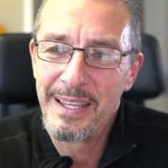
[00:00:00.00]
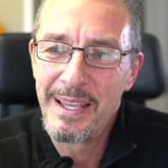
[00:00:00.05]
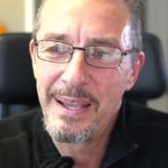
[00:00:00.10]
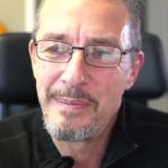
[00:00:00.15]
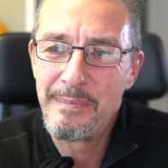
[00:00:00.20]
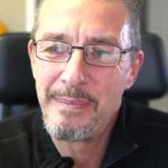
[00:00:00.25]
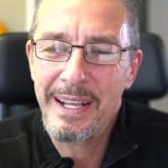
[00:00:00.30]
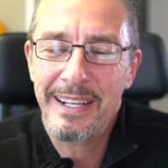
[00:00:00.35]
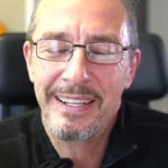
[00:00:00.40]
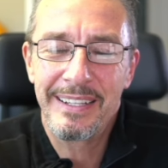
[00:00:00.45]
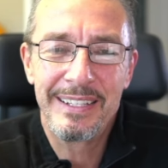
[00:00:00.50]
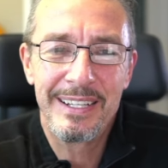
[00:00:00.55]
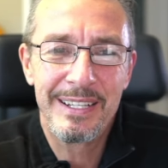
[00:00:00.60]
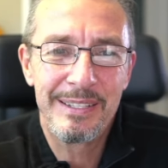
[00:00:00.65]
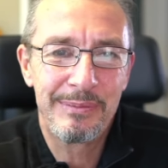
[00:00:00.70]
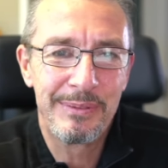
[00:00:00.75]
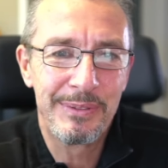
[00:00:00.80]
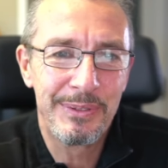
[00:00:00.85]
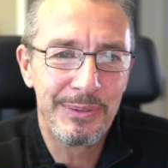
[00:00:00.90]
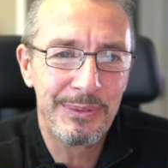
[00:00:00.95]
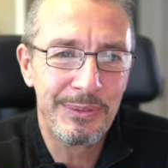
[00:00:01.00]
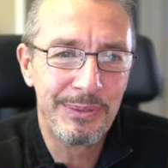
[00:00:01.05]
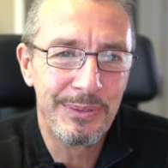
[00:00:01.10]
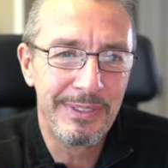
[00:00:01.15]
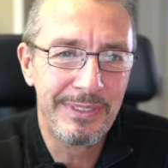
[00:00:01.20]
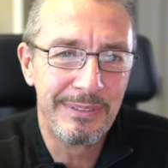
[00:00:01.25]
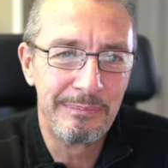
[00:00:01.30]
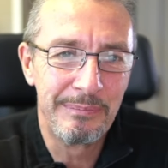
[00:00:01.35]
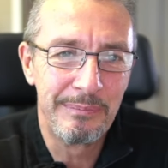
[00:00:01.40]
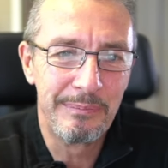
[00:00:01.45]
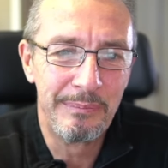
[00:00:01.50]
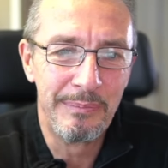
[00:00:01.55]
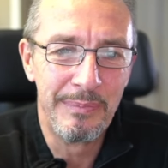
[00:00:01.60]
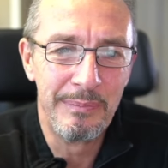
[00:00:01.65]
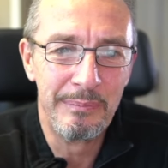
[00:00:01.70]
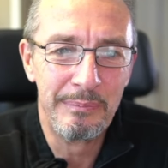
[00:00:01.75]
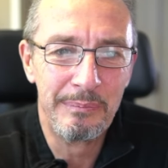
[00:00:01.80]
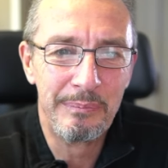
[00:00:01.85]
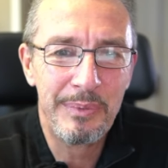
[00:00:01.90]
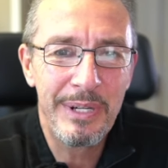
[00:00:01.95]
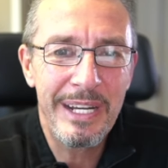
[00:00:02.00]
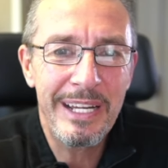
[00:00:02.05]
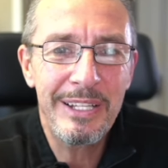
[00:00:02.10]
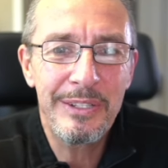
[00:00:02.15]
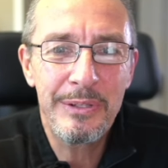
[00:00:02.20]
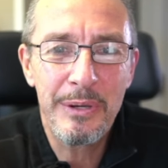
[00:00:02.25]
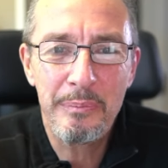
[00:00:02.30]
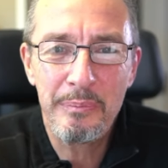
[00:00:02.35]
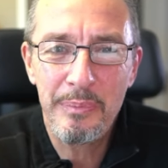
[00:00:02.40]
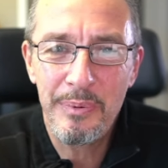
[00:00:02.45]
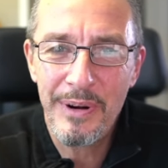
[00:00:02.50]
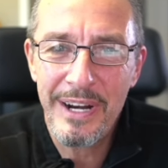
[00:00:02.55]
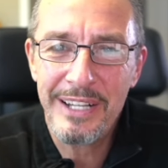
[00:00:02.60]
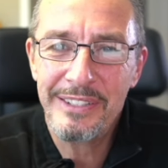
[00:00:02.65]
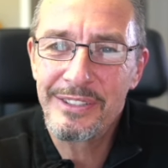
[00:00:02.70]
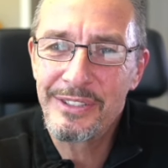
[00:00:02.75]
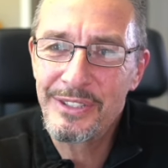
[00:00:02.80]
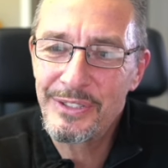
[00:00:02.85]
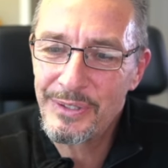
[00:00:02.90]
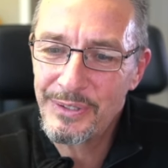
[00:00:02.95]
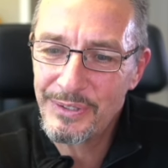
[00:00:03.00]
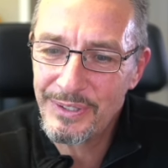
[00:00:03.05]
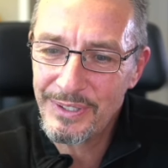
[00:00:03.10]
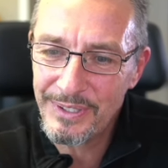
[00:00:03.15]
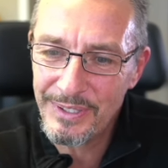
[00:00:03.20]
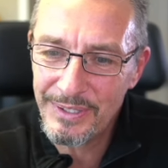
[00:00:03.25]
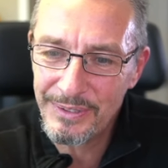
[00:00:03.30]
mechanism to bring your presence, your